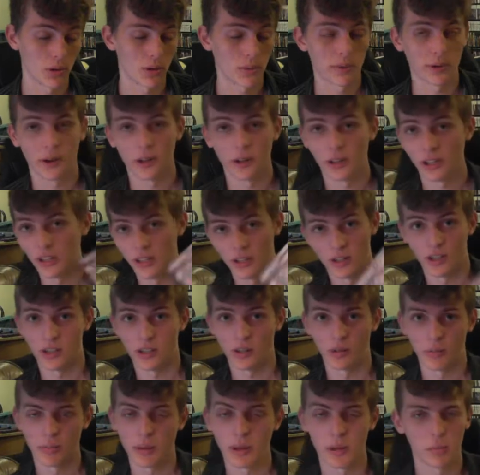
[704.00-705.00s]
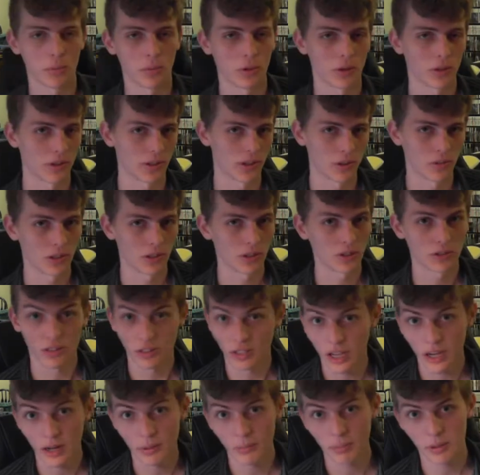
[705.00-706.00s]
Party, another pinball game. There's a
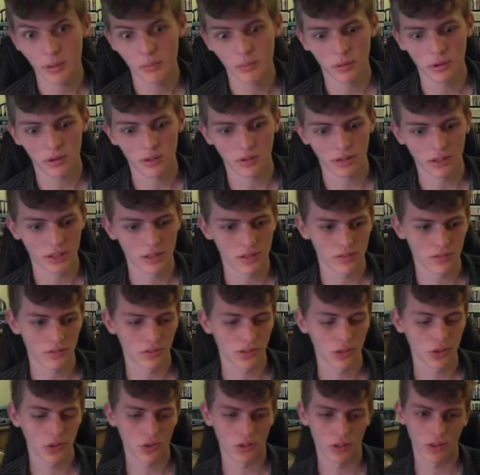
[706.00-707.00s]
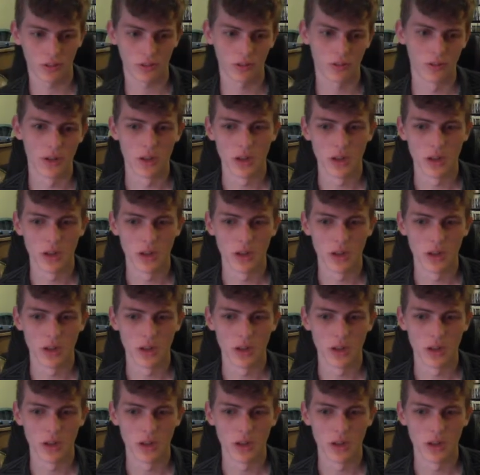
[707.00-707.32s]
lot of pinball games featuring